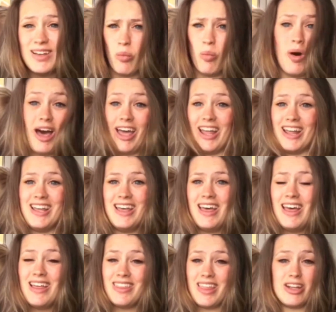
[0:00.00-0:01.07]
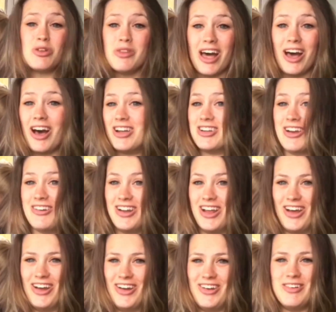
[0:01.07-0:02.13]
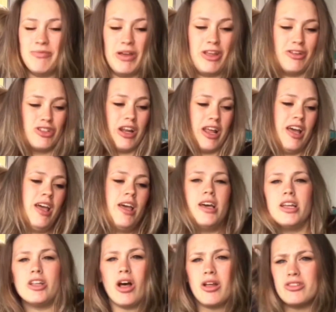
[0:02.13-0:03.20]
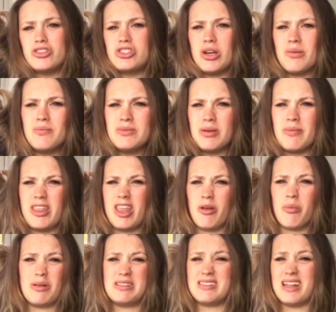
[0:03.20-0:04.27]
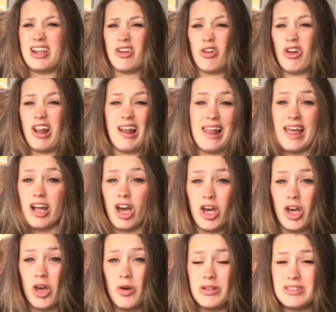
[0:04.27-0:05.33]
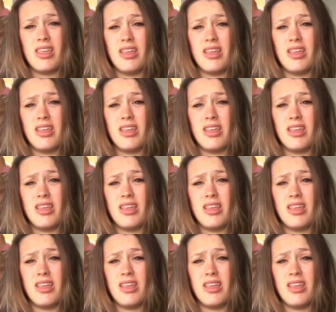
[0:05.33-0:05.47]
Why they do that, I don't know, but you're trying to jump something, you're probably standing on a Lego.